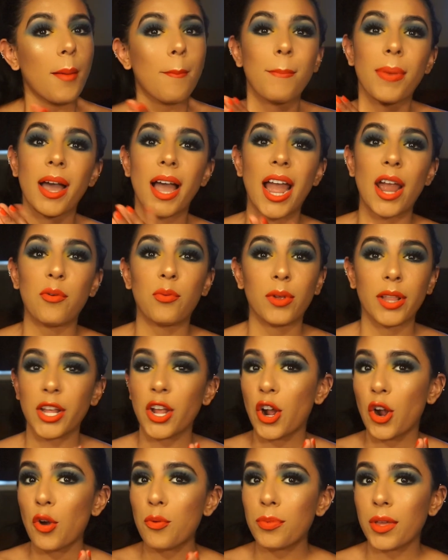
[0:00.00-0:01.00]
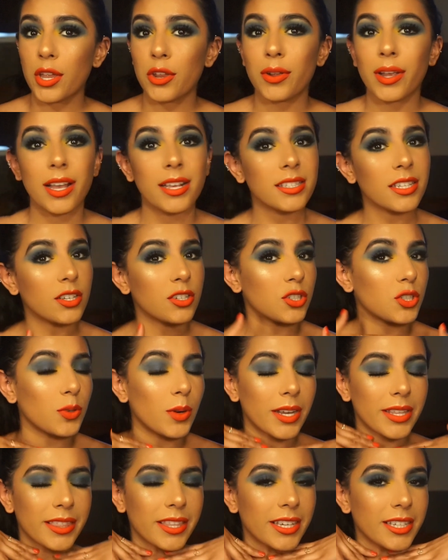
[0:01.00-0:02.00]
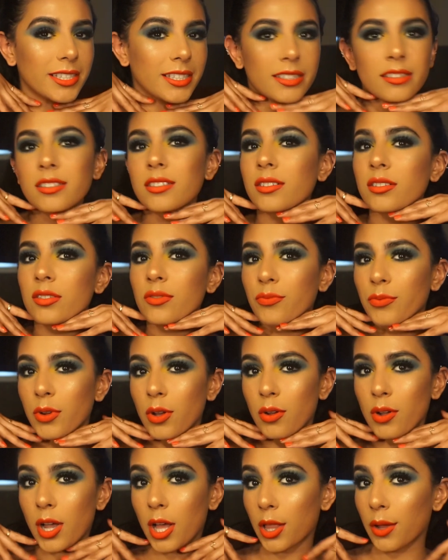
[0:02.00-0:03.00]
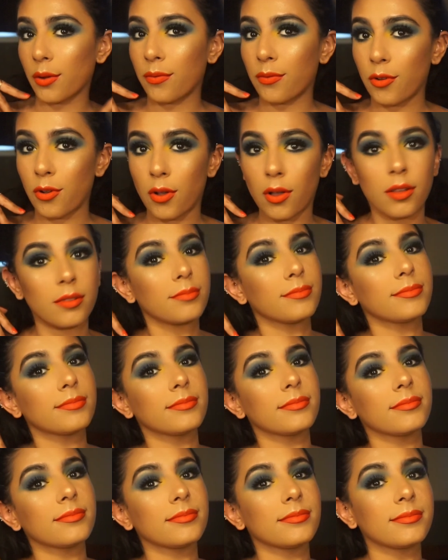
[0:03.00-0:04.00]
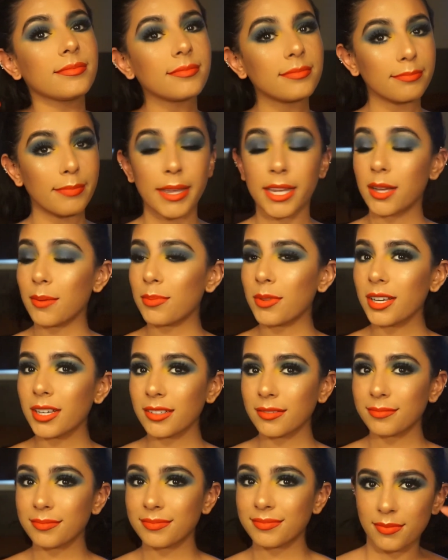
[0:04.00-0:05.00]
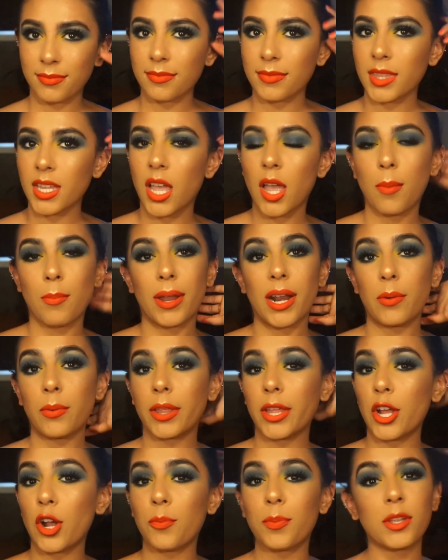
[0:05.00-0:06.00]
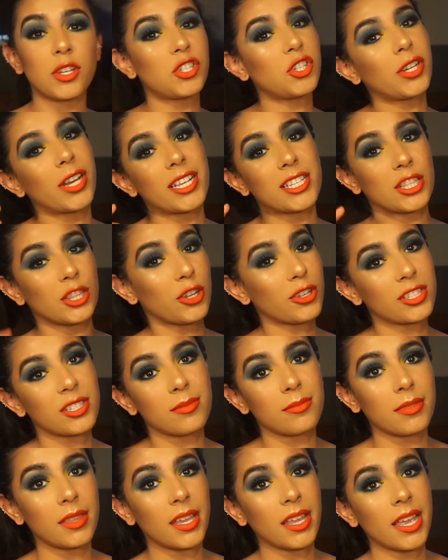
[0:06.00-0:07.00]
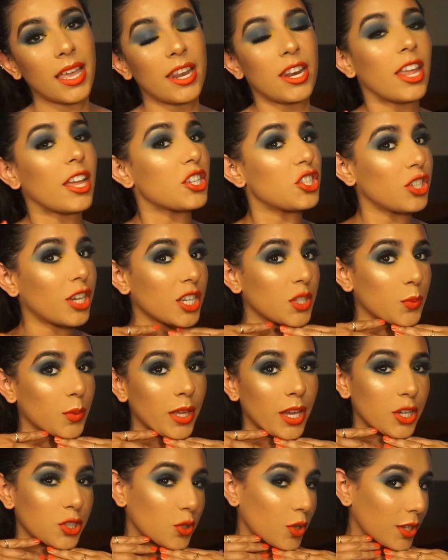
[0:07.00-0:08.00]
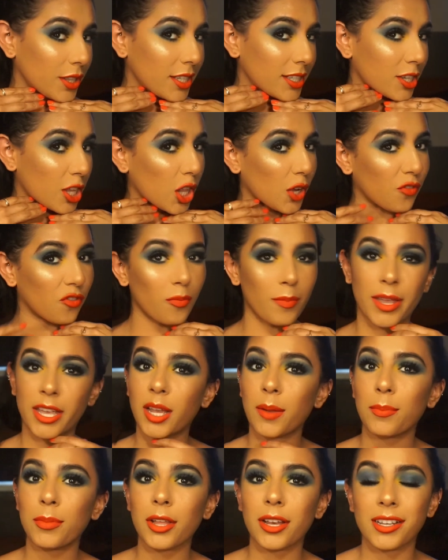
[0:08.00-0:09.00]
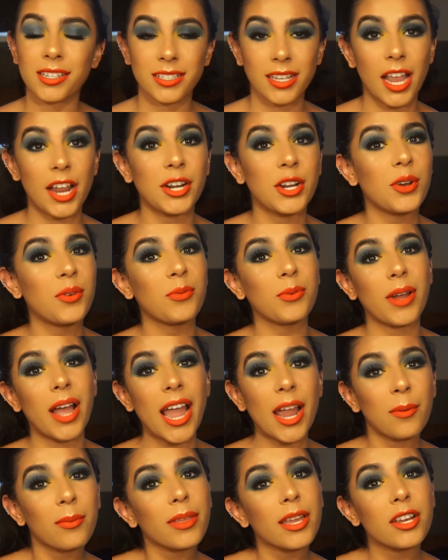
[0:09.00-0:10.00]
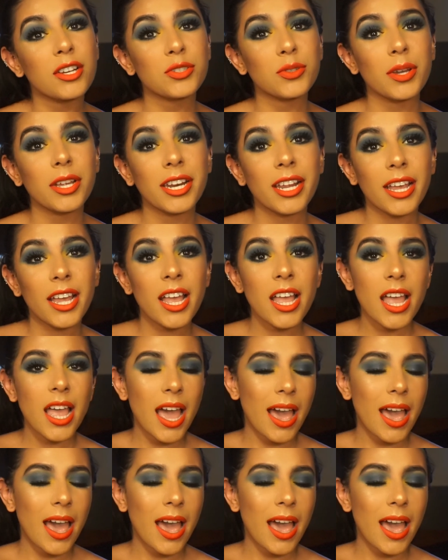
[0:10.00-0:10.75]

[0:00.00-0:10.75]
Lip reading: But I really hope that you guys enjoyed this real colorful makeup look. But I really hope that you guys learned something and that you guys really enjoyed this colorful makeup look, because I know I really enjoyed it.